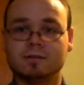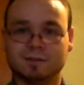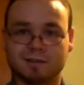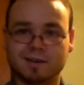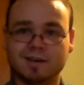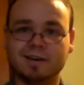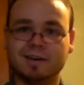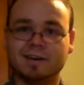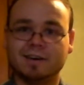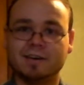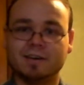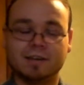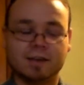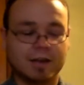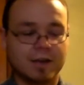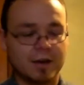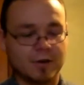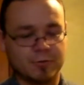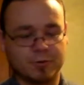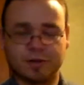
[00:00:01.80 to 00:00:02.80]
Hi.
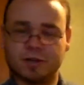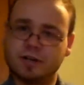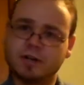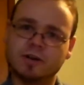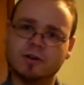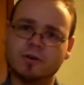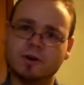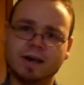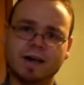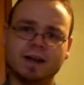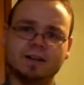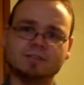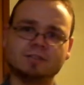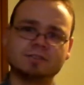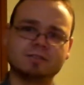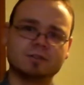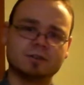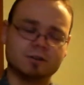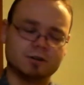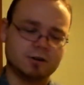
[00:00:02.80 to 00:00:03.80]
We're going to go ahead and
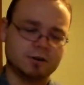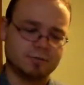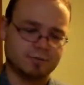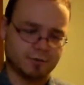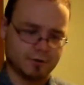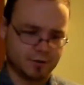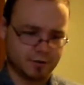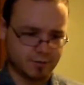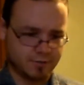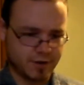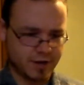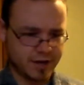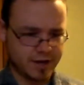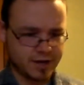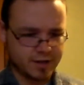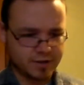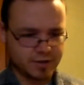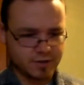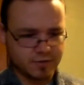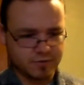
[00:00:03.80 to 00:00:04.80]
start off
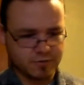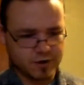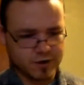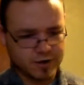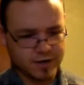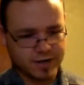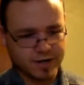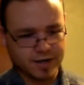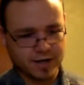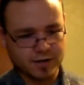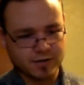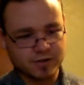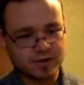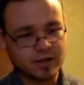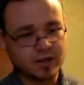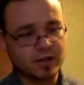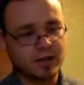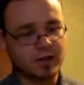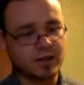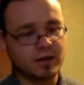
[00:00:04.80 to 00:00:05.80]
automatically right now
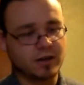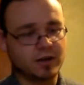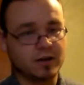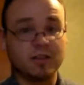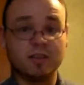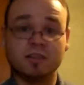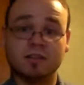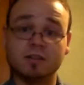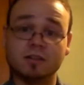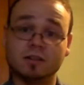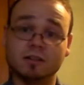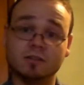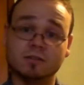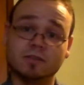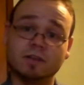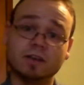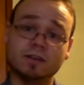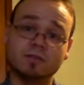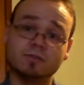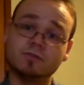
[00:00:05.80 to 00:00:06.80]
in the
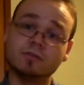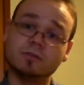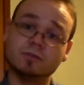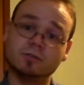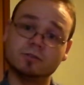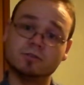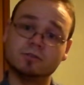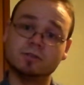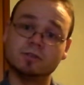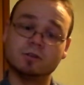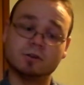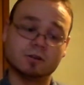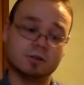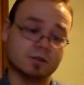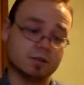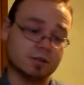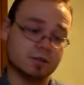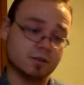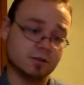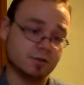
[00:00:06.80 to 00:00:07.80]
next verse
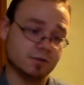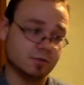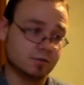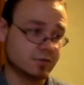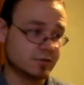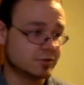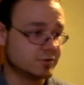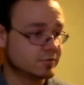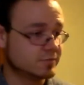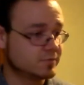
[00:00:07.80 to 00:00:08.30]
in this